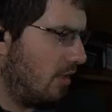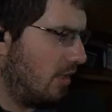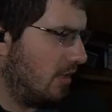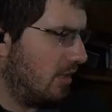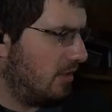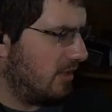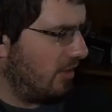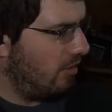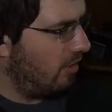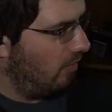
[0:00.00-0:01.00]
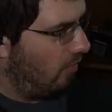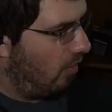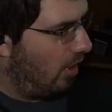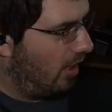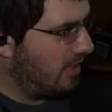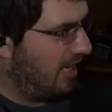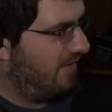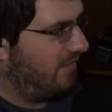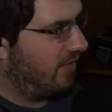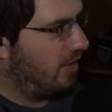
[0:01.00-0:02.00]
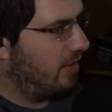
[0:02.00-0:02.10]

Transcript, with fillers: Because it looks like you can walk that far.